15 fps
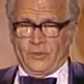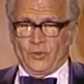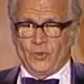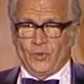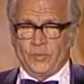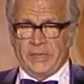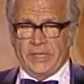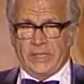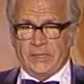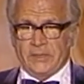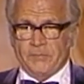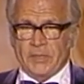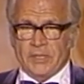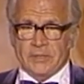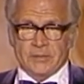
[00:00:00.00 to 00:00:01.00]
who
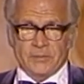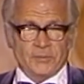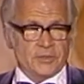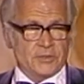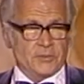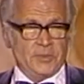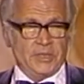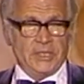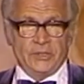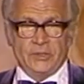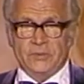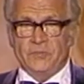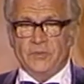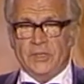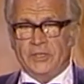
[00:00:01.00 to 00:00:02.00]
made possible the
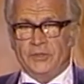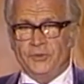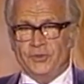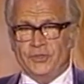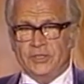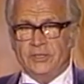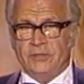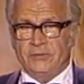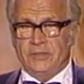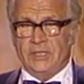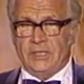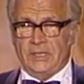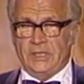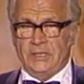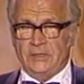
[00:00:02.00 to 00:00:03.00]
medium we are using
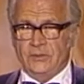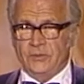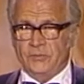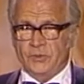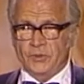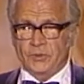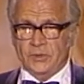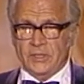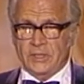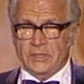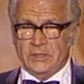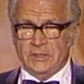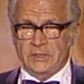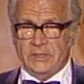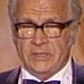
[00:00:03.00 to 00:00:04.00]
today to
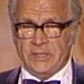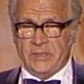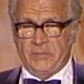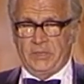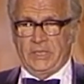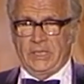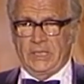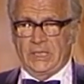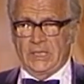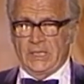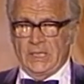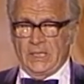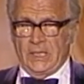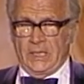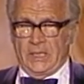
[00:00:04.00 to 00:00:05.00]
broadcast this Emmy.
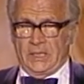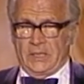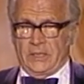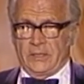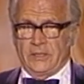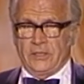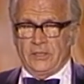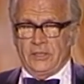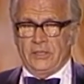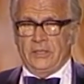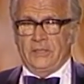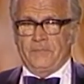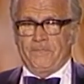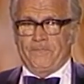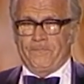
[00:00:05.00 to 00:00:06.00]

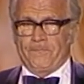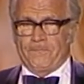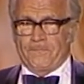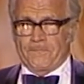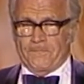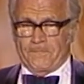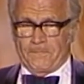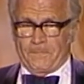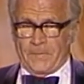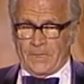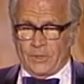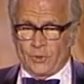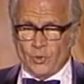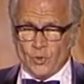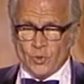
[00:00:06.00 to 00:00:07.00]
The
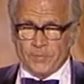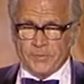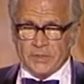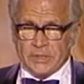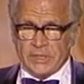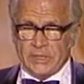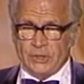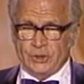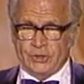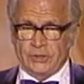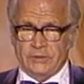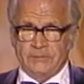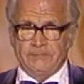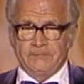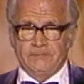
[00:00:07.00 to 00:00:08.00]

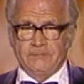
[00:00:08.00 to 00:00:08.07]
cooperation,